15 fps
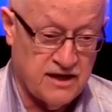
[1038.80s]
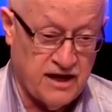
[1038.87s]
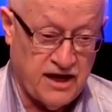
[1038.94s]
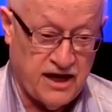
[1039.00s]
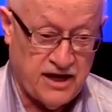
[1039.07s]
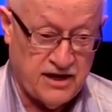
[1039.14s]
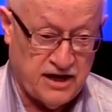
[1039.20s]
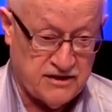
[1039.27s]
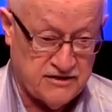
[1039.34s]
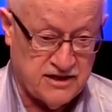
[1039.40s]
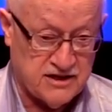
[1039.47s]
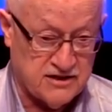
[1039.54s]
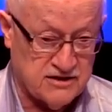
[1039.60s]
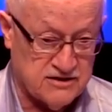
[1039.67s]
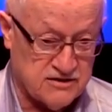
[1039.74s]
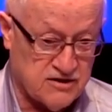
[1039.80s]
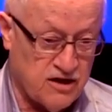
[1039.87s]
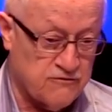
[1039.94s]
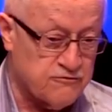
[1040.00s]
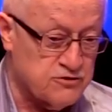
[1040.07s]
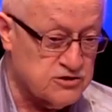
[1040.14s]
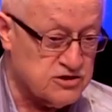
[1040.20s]
And I think a
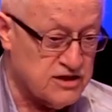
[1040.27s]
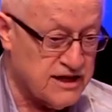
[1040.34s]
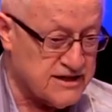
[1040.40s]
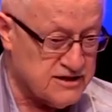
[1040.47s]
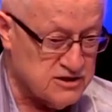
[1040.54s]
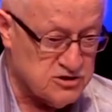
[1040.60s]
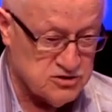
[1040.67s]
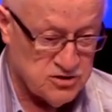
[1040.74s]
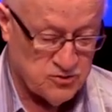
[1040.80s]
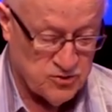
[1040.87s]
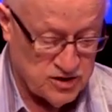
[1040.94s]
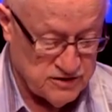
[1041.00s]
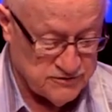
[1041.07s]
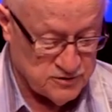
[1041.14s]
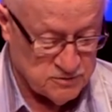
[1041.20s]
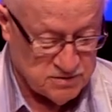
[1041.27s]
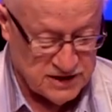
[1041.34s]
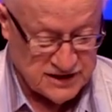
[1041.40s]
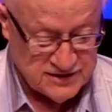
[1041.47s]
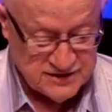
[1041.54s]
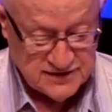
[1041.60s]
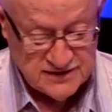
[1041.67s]
conference like this is a wonderful
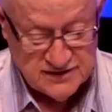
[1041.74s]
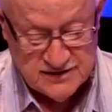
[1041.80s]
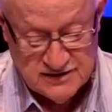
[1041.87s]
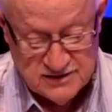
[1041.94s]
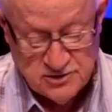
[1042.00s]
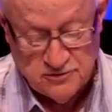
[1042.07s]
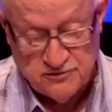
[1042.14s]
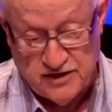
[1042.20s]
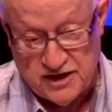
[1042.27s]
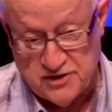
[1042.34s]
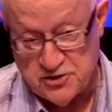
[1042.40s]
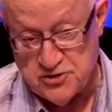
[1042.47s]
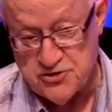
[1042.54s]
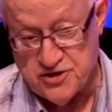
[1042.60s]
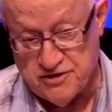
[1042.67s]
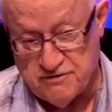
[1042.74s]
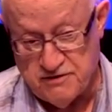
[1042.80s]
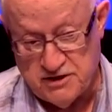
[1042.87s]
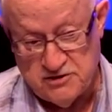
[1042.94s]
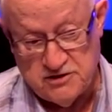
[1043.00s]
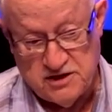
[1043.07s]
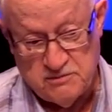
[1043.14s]
place to find each other
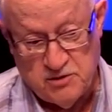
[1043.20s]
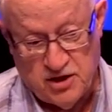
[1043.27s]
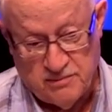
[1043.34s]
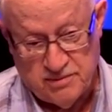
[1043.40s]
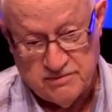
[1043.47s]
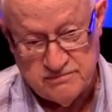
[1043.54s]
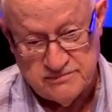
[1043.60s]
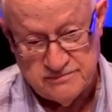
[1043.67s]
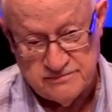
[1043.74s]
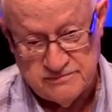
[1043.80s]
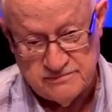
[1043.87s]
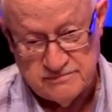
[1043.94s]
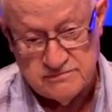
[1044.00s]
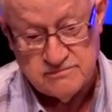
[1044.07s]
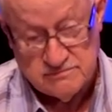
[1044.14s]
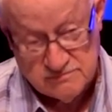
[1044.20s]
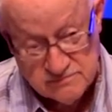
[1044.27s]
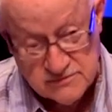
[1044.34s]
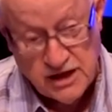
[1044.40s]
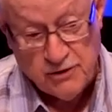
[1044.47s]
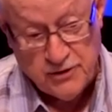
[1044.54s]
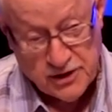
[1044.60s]
and team up.
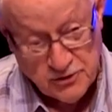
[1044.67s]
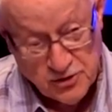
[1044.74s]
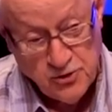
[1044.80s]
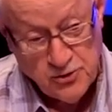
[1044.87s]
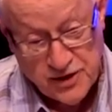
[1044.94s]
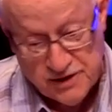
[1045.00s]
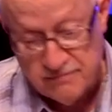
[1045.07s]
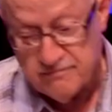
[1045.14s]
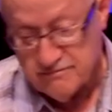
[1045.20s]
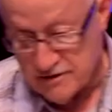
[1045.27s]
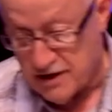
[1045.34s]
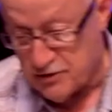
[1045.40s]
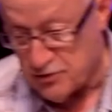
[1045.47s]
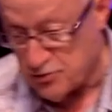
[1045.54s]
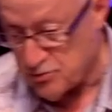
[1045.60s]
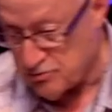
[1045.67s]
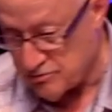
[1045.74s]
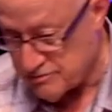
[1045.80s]
Now get going. Thank you.